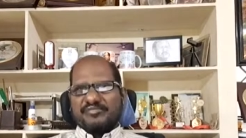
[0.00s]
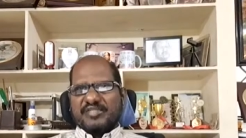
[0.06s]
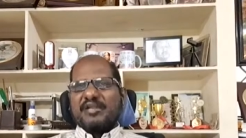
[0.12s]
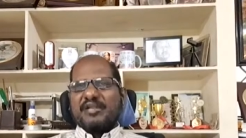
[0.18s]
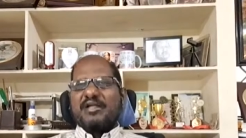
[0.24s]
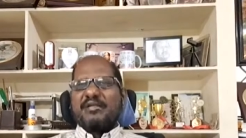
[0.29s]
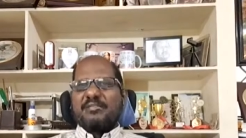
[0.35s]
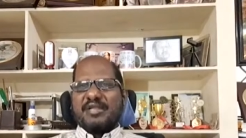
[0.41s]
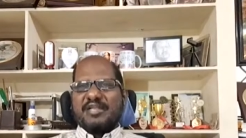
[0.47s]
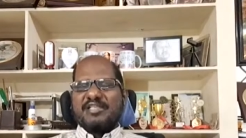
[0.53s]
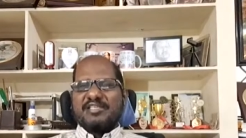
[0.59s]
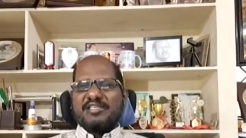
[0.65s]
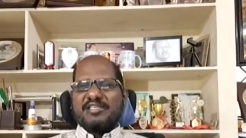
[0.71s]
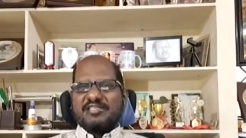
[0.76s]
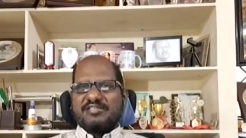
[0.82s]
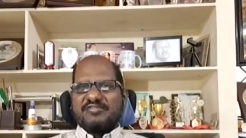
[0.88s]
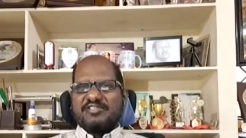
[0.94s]
There are
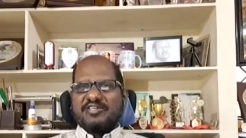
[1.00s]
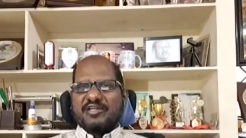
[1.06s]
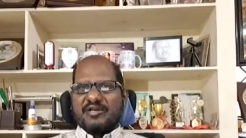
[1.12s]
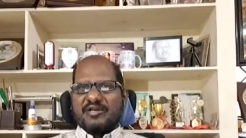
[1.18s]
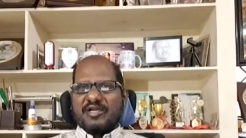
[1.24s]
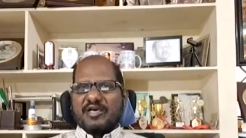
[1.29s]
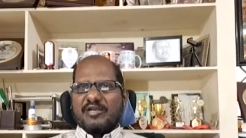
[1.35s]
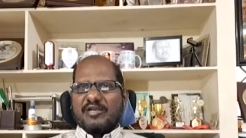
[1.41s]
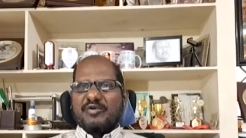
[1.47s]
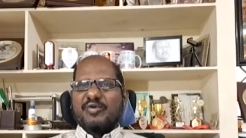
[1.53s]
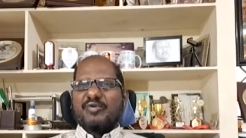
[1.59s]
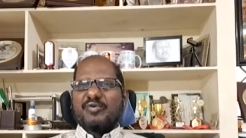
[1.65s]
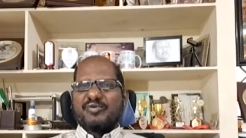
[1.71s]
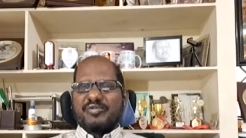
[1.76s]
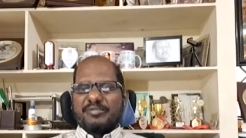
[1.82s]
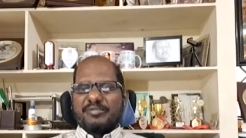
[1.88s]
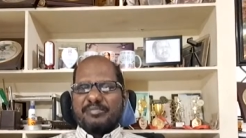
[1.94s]
many things which are
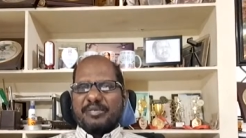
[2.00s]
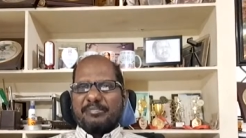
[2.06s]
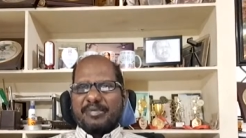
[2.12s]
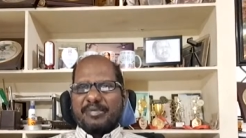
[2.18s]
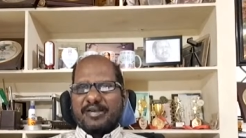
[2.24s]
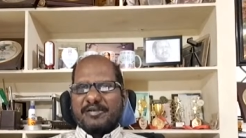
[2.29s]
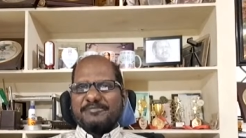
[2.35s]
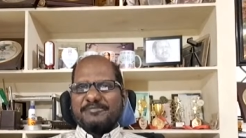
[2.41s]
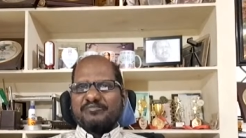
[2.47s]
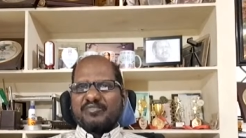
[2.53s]
unknown to the people.